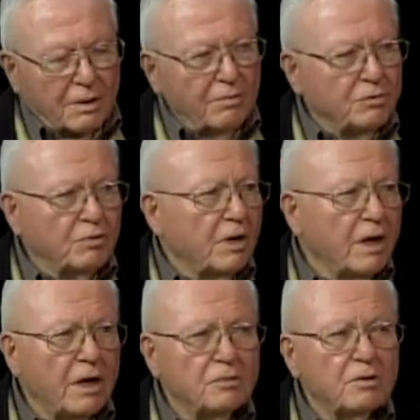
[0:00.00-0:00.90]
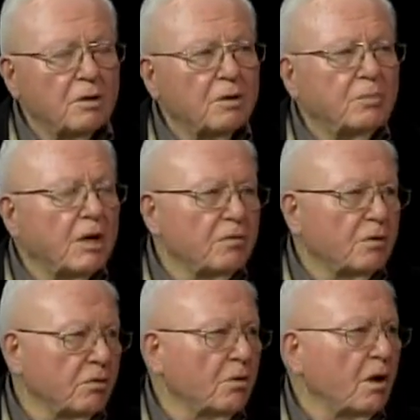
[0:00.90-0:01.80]
I was very hesitant about the
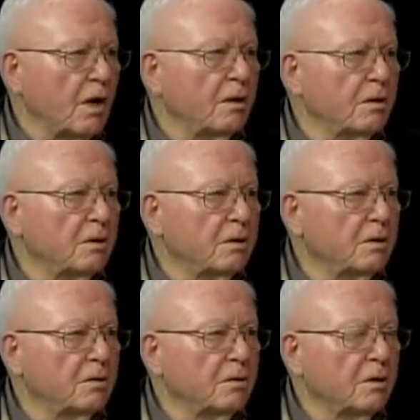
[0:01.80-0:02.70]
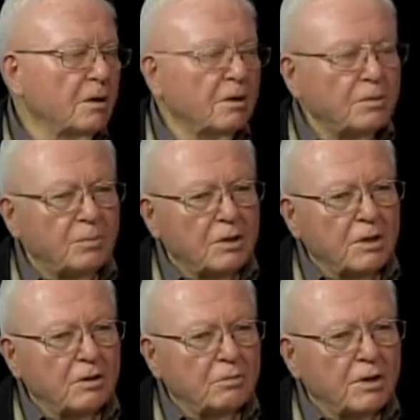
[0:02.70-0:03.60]
thought to, to
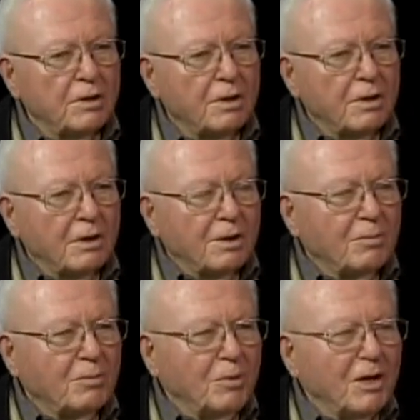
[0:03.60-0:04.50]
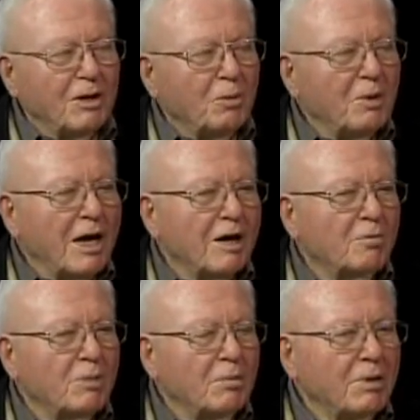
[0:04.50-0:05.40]
begin with, but in the back of
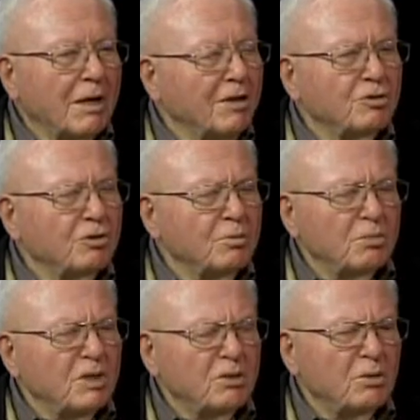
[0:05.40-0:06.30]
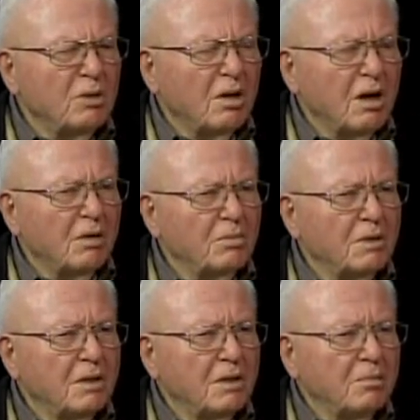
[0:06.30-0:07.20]
my mind, this shouldn't be too hard
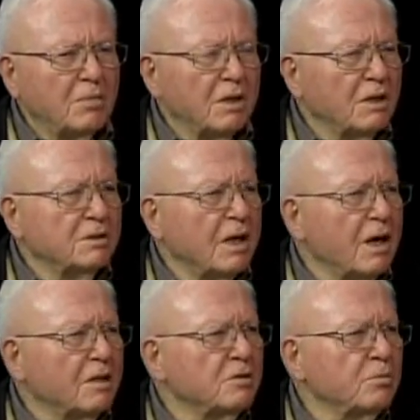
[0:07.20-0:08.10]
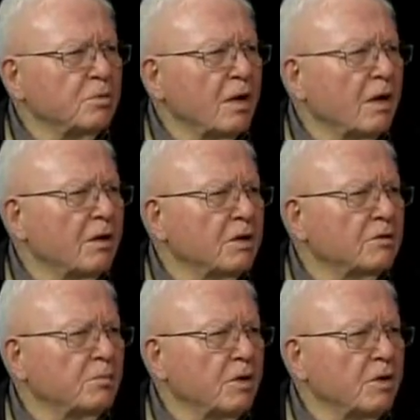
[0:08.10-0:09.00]
because I had some prior
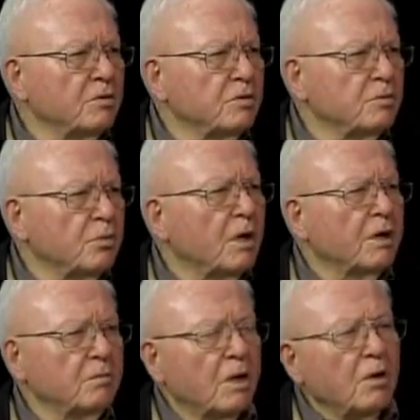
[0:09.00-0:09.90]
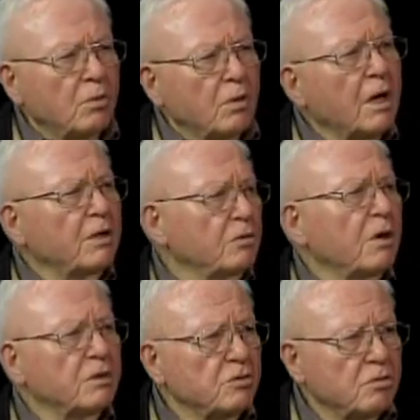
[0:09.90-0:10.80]
experiences right. when I when I
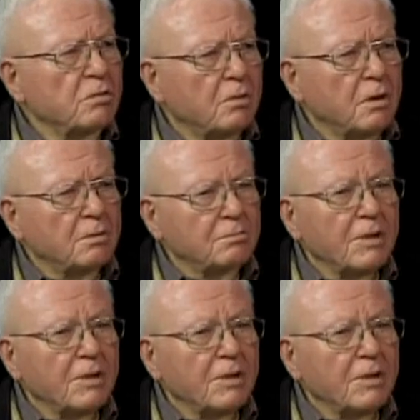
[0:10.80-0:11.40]
taught school, right.